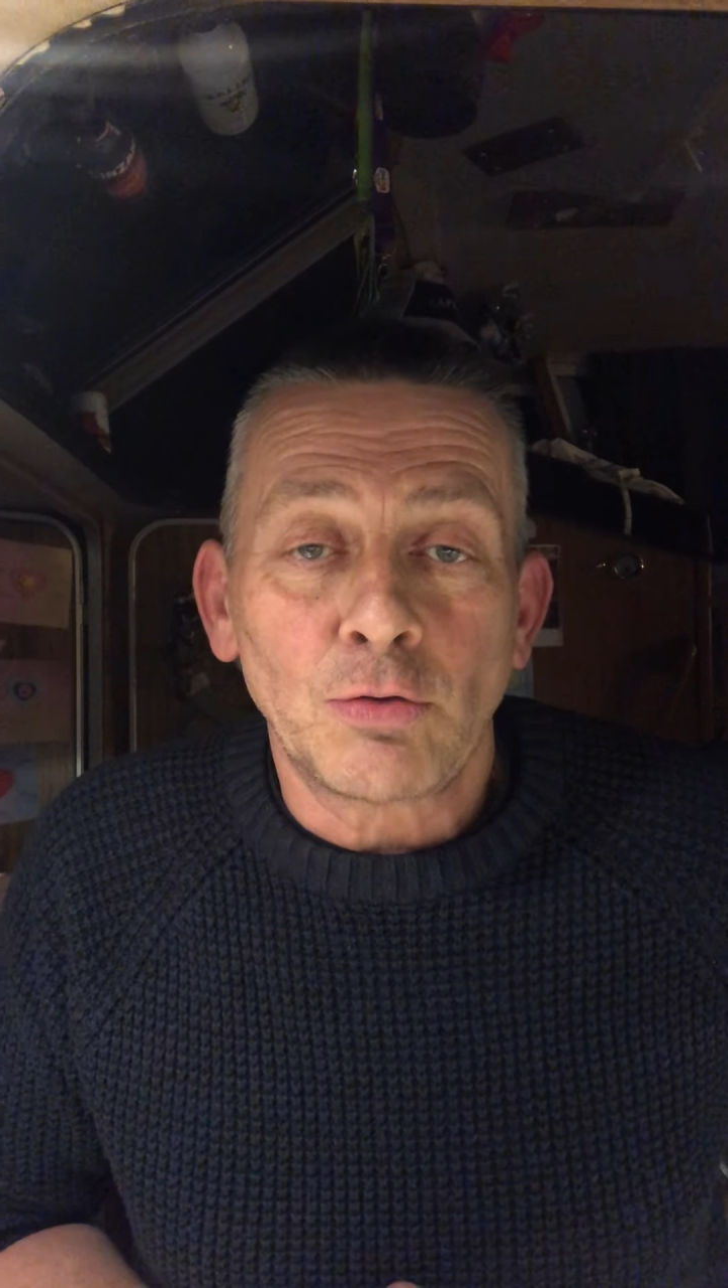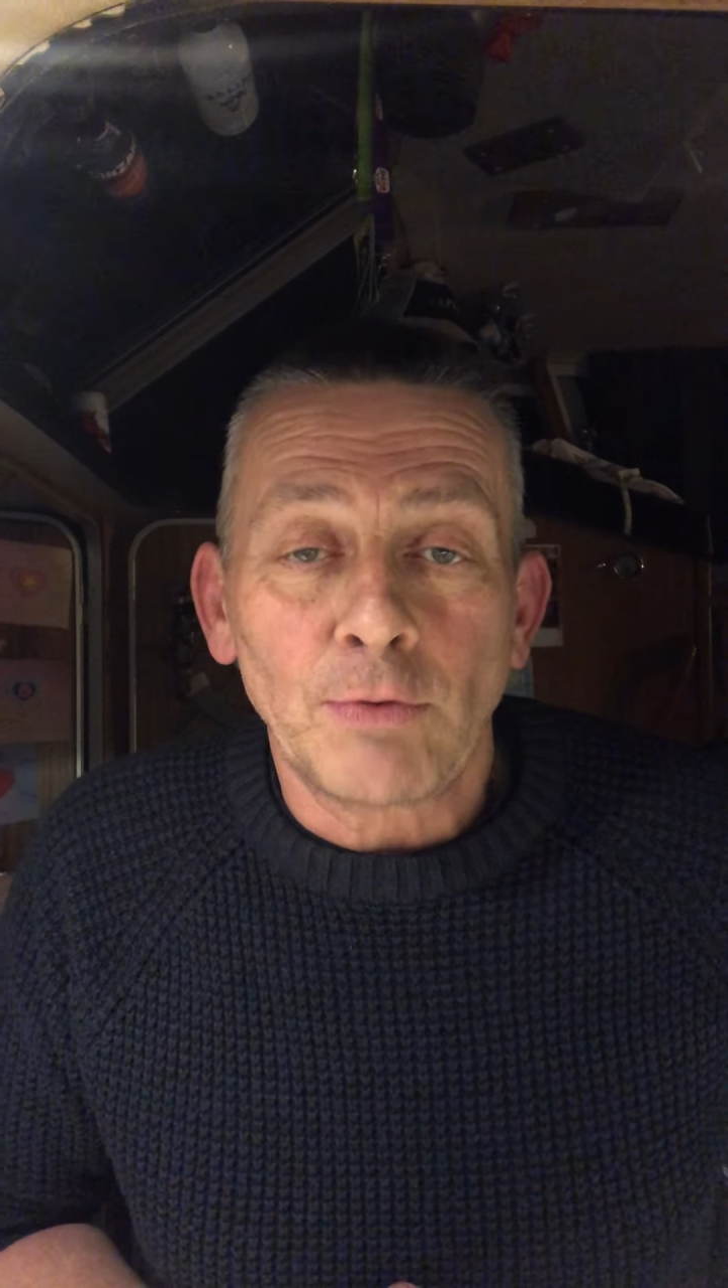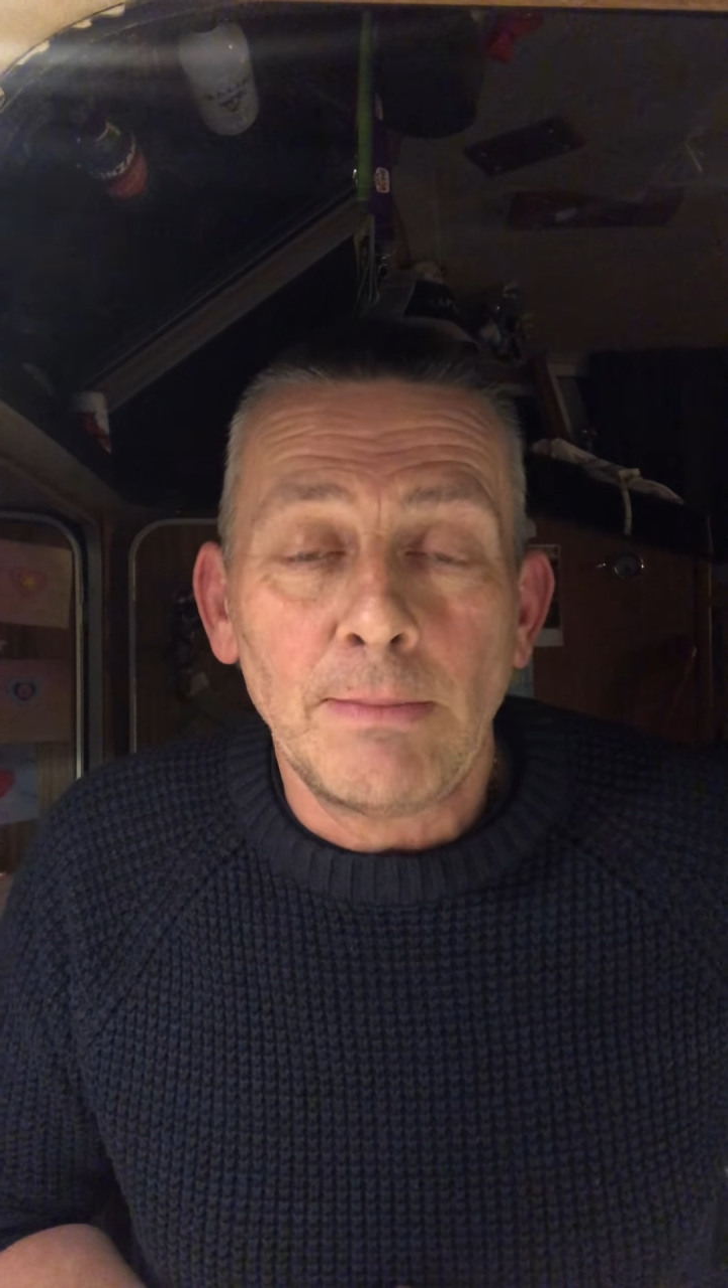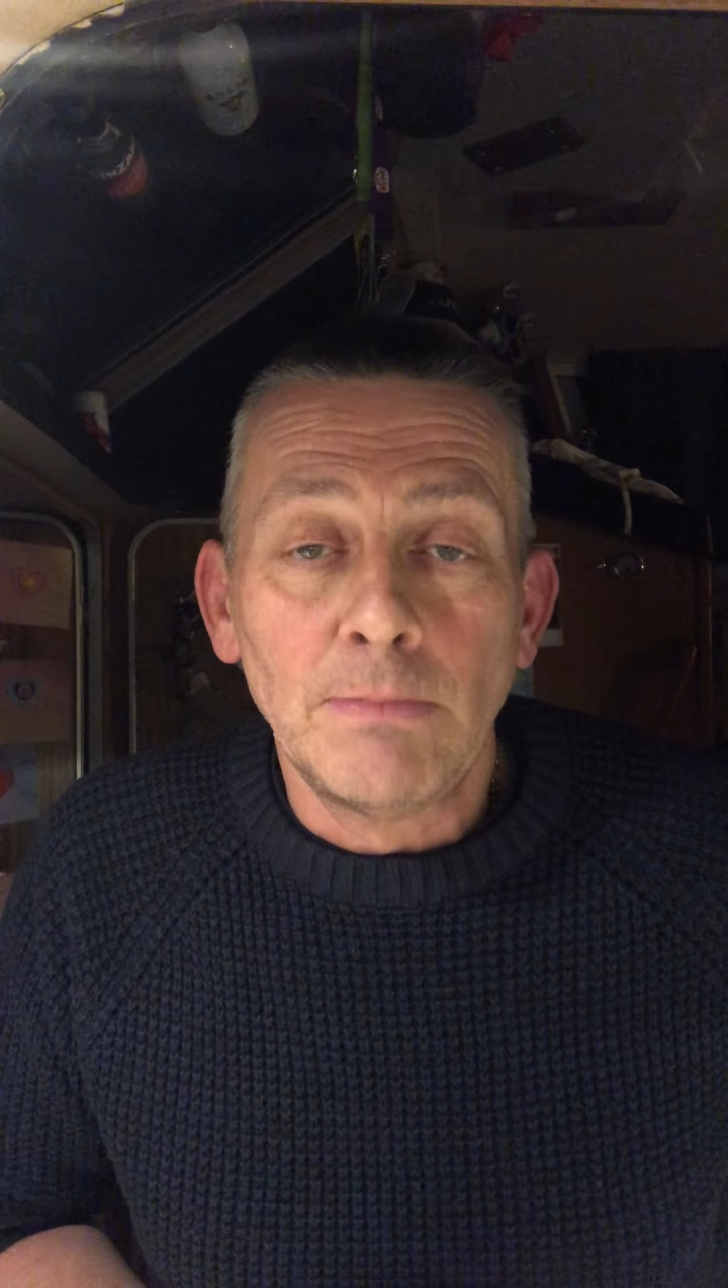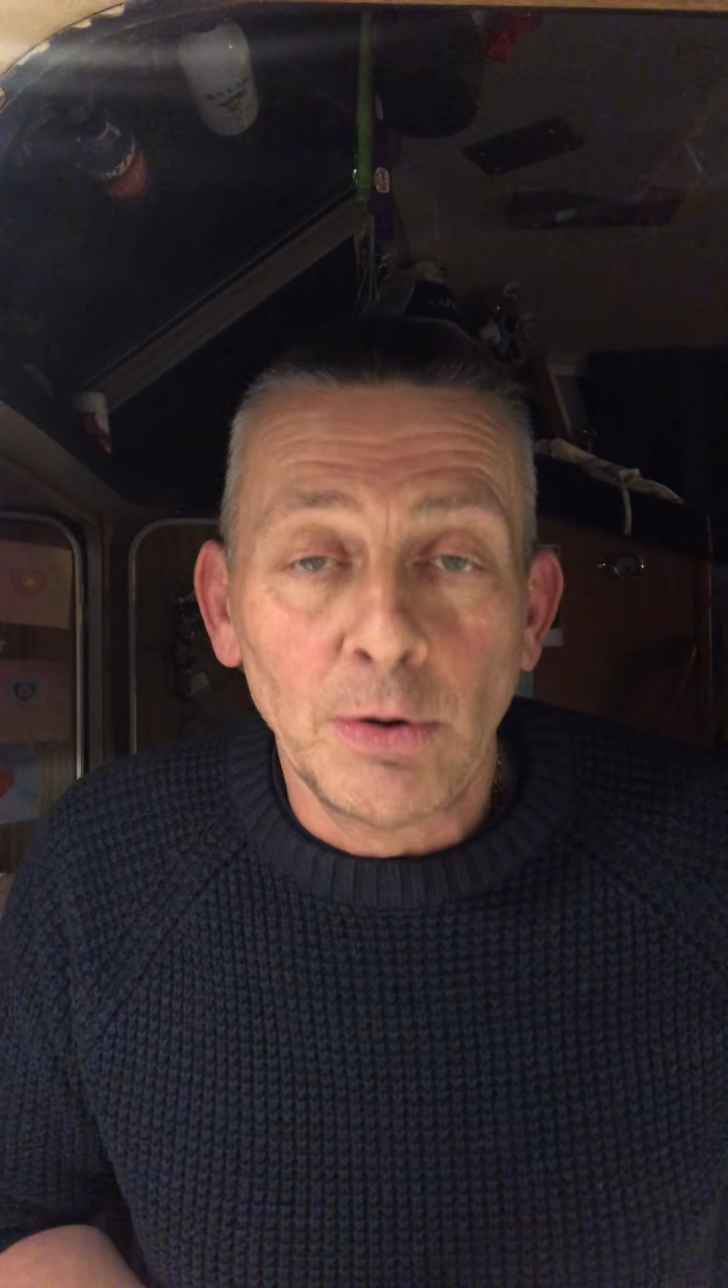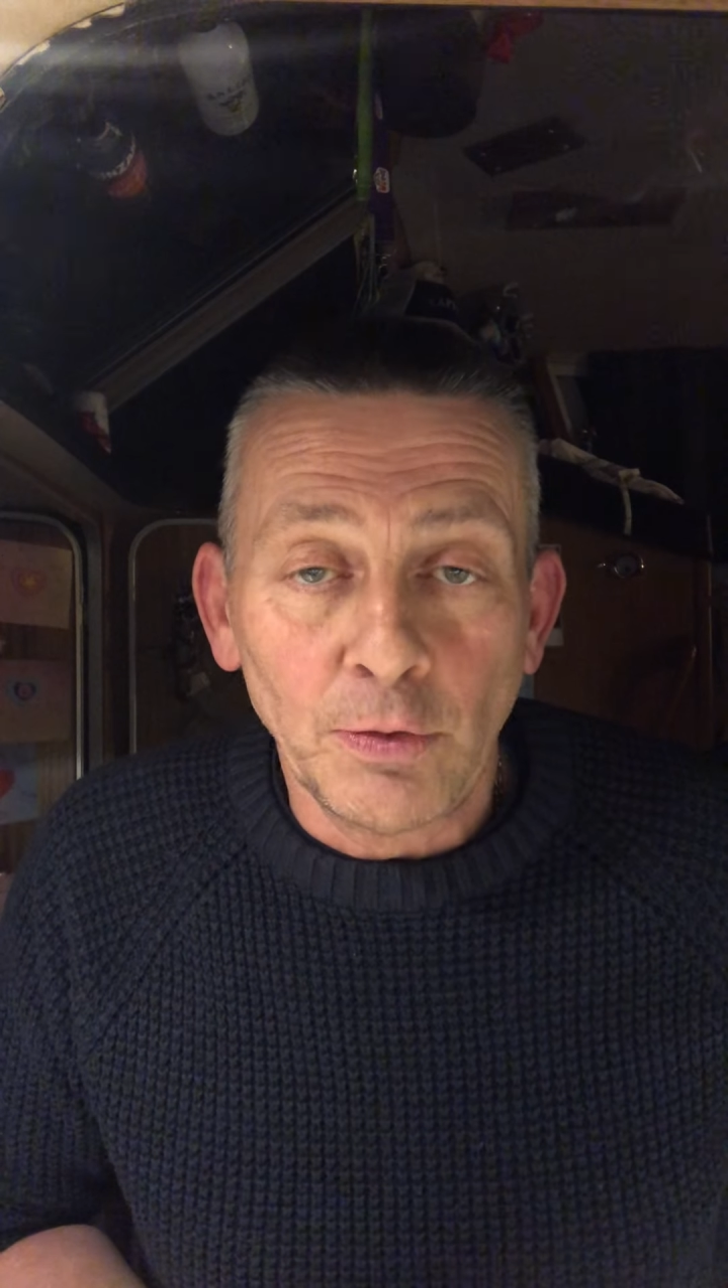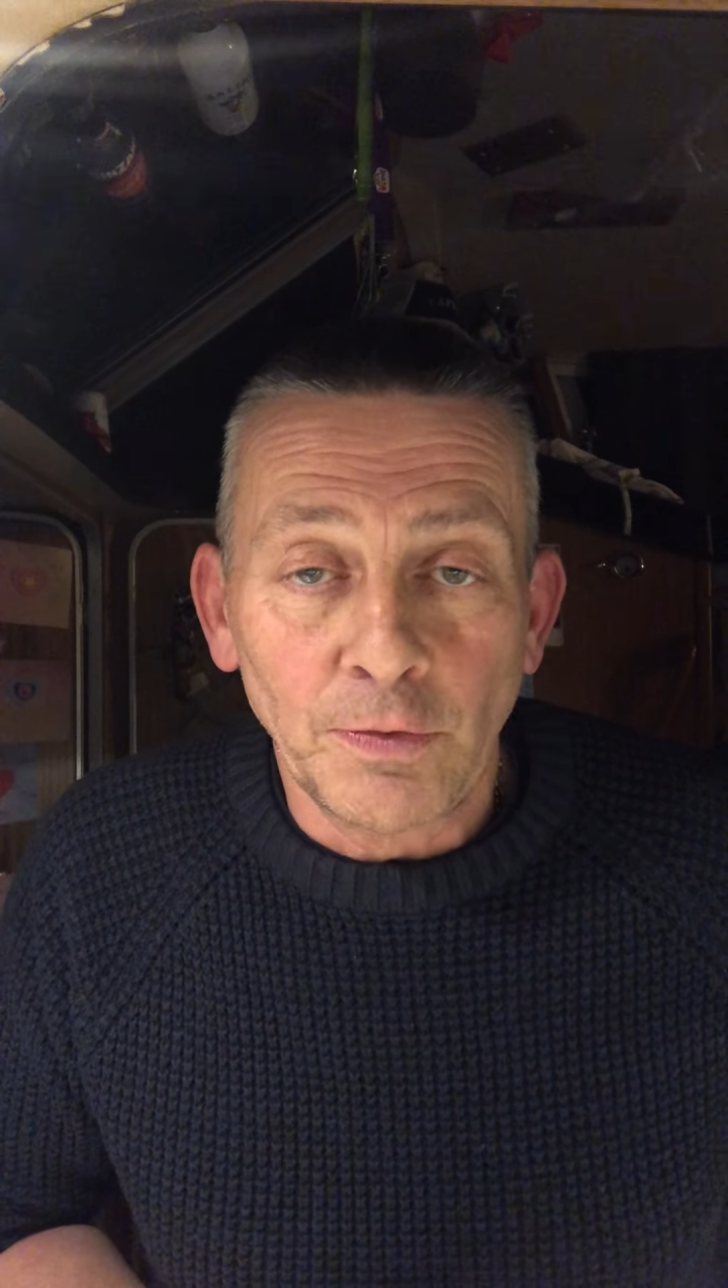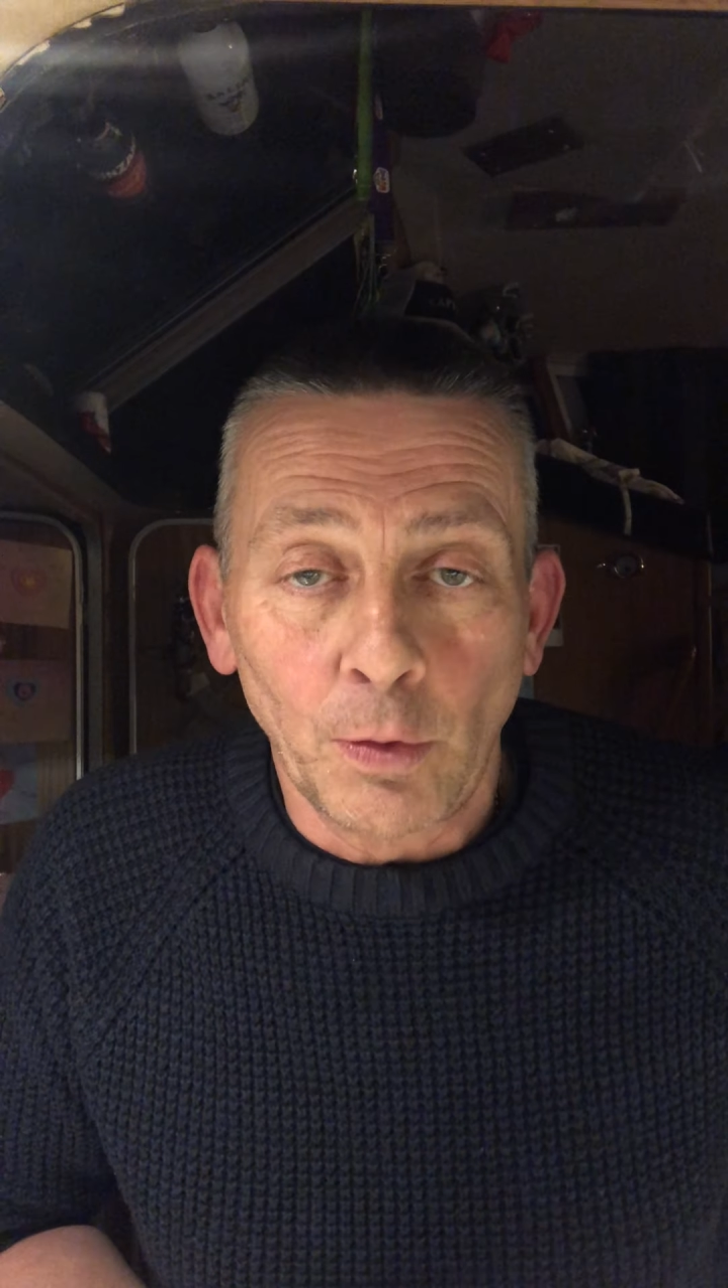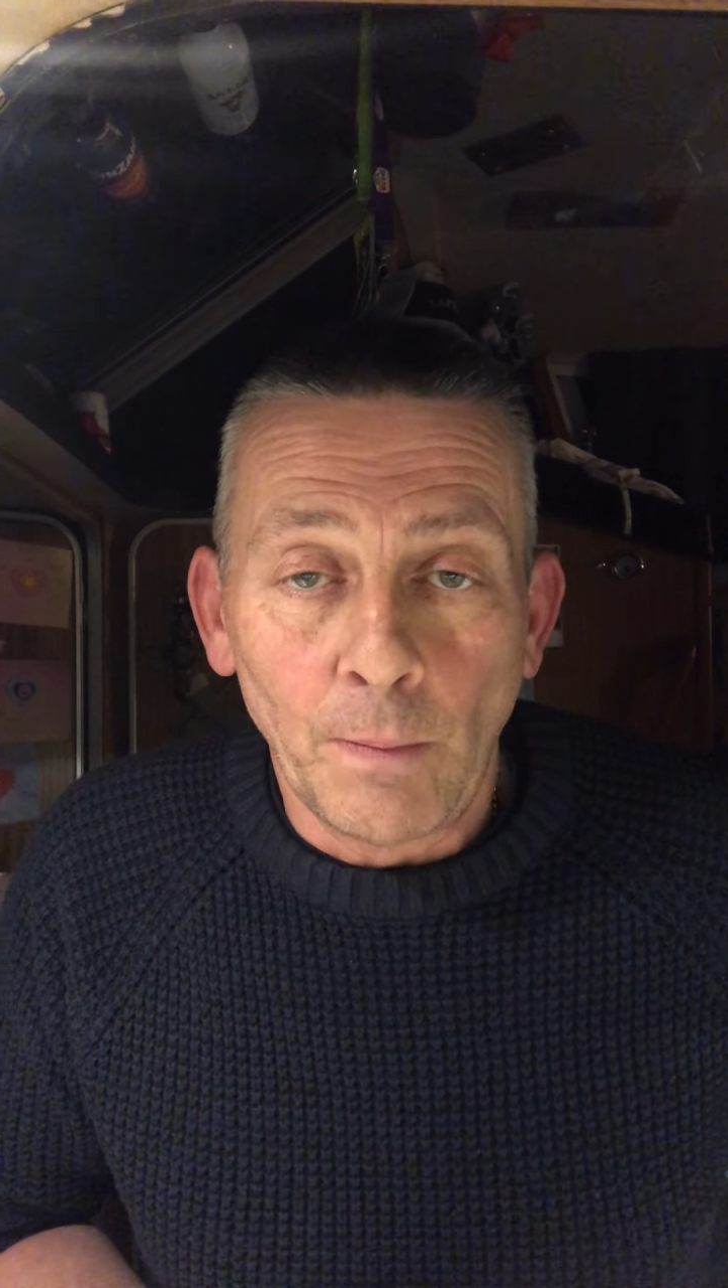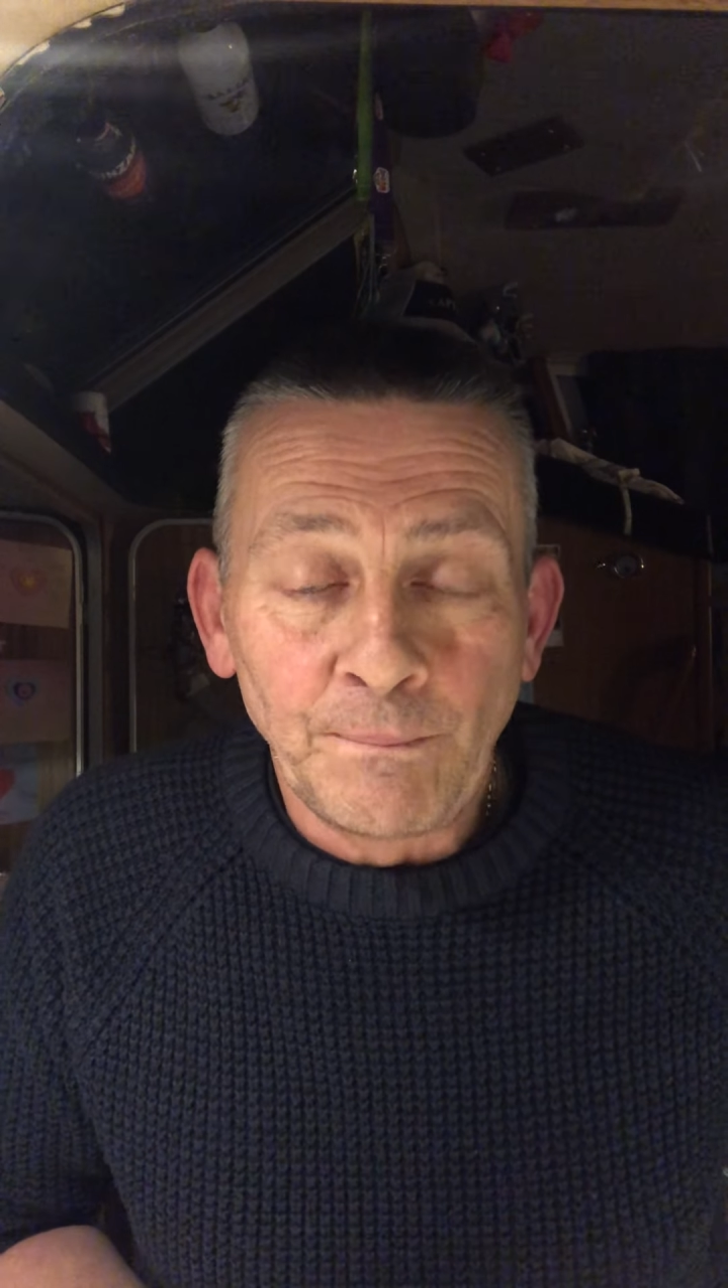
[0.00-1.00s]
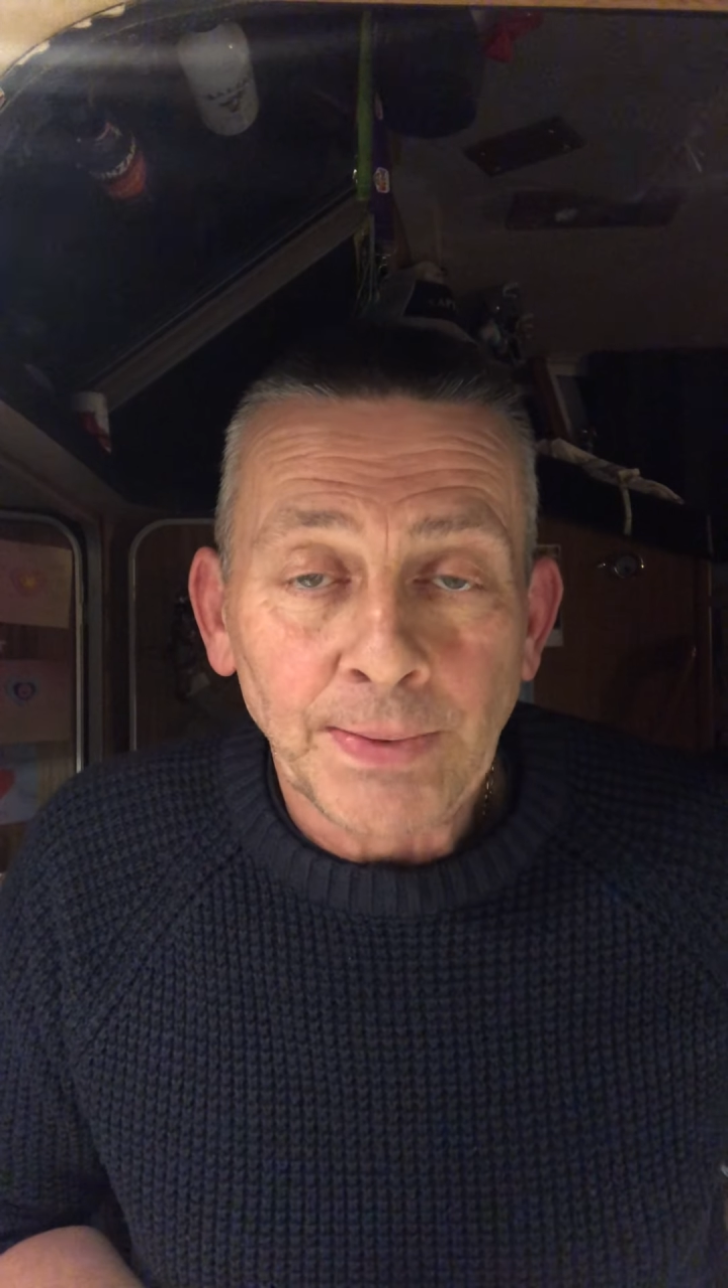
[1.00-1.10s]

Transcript: removal.